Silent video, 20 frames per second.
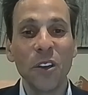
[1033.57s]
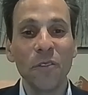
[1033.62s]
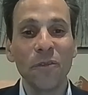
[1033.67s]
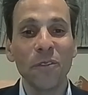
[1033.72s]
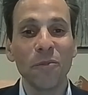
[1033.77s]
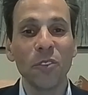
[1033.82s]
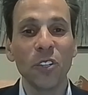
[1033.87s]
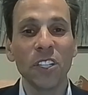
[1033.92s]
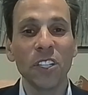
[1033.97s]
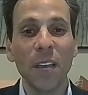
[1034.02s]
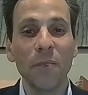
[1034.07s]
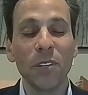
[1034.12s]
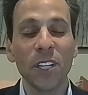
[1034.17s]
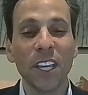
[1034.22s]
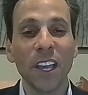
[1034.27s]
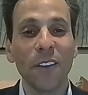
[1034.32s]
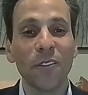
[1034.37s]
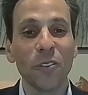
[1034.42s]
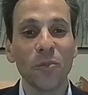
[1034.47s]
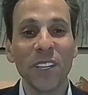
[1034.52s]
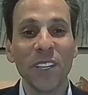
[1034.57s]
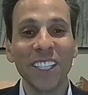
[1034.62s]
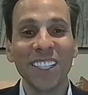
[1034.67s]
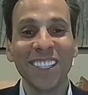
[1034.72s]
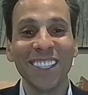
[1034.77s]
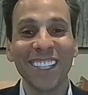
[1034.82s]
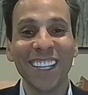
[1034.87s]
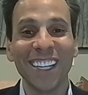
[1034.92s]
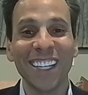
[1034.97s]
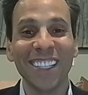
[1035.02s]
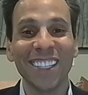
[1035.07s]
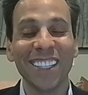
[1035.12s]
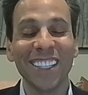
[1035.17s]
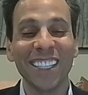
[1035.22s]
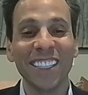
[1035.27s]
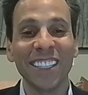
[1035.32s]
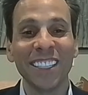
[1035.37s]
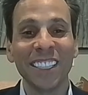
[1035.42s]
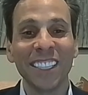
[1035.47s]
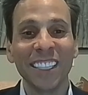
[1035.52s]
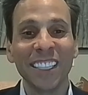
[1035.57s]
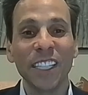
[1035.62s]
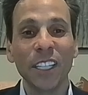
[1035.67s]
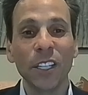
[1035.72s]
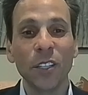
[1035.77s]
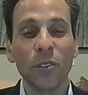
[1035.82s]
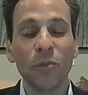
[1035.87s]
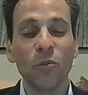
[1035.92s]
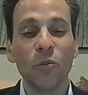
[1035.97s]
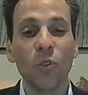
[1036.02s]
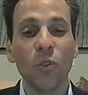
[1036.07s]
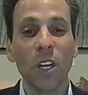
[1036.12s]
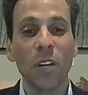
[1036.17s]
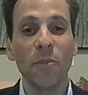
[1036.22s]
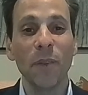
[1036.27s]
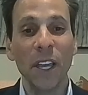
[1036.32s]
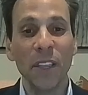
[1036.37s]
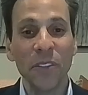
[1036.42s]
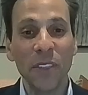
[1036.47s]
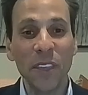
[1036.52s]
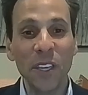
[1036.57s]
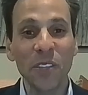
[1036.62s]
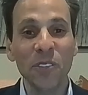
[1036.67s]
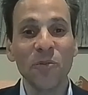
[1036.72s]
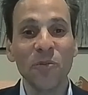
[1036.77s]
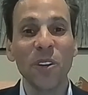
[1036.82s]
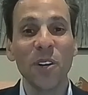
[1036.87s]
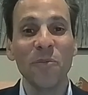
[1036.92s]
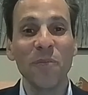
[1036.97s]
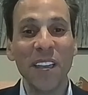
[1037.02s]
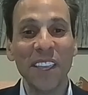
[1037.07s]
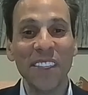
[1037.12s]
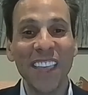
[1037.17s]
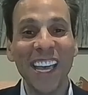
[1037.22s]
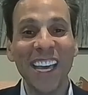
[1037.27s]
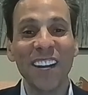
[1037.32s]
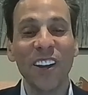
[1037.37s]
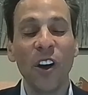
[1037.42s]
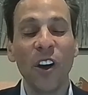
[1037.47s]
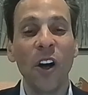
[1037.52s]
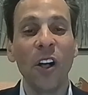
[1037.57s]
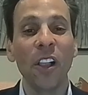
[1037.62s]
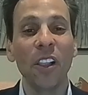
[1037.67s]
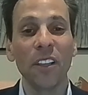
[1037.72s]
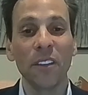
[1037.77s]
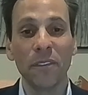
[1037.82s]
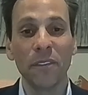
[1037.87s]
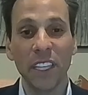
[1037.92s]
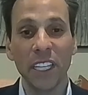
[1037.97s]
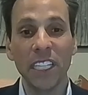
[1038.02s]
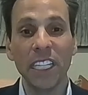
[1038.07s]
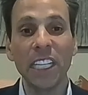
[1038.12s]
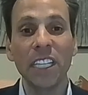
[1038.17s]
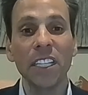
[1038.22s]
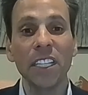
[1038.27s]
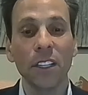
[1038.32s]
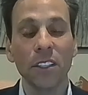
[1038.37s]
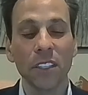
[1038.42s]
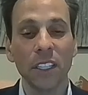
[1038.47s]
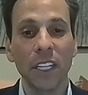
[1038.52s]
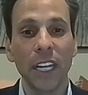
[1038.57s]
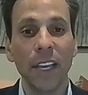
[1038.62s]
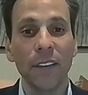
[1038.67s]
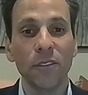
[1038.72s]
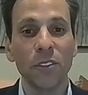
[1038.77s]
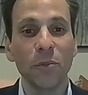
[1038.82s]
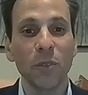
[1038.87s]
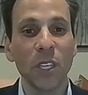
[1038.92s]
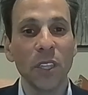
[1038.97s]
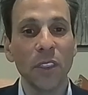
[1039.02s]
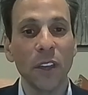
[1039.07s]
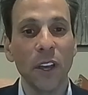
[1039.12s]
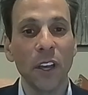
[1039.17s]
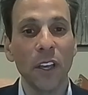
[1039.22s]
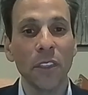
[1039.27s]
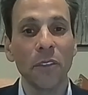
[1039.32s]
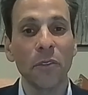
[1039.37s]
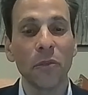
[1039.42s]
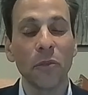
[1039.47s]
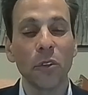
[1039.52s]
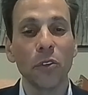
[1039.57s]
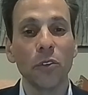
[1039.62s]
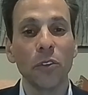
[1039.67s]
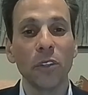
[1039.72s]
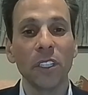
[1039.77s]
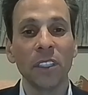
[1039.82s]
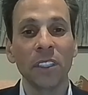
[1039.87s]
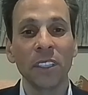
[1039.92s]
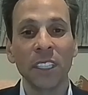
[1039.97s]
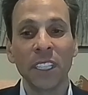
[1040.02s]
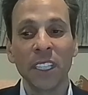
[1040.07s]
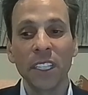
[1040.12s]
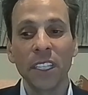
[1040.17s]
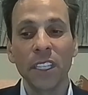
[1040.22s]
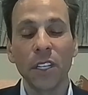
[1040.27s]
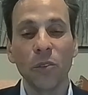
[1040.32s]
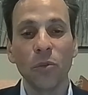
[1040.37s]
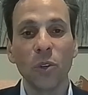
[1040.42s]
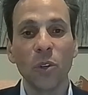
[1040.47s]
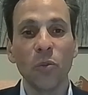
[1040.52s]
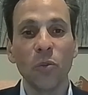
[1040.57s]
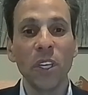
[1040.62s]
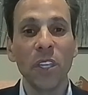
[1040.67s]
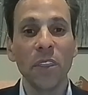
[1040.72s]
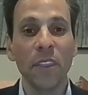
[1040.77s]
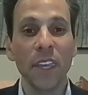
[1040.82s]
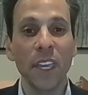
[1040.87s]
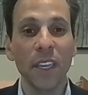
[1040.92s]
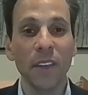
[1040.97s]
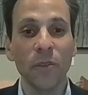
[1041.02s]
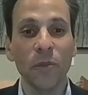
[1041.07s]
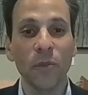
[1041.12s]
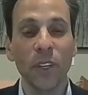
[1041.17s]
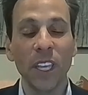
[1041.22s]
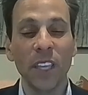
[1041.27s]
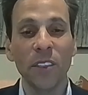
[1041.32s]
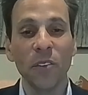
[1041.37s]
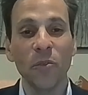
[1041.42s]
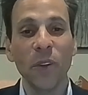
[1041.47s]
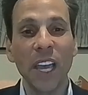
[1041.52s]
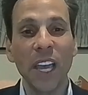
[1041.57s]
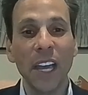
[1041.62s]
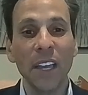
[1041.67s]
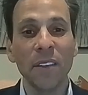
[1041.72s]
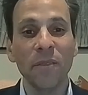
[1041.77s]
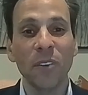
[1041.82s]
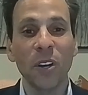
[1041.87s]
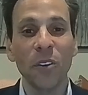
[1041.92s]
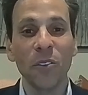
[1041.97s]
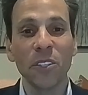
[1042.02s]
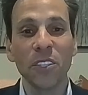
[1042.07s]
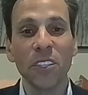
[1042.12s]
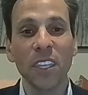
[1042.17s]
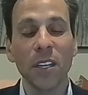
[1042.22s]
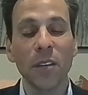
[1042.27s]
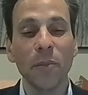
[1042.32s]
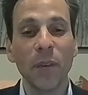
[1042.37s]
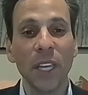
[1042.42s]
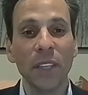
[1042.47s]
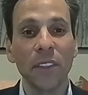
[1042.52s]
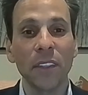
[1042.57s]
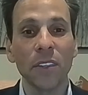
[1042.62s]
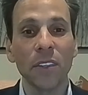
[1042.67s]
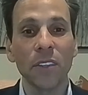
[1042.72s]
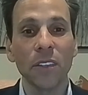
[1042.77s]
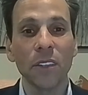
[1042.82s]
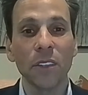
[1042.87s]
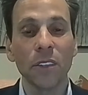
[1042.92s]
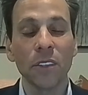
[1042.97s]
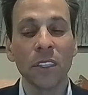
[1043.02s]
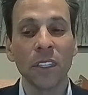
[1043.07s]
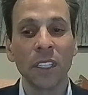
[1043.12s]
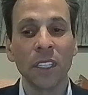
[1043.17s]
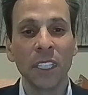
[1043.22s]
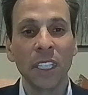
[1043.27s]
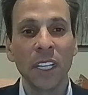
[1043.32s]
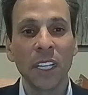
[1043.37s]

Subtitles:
from your time in government that, what about this? What about that? All of the details that have to be thought through. And, what we think, the way I always think about this is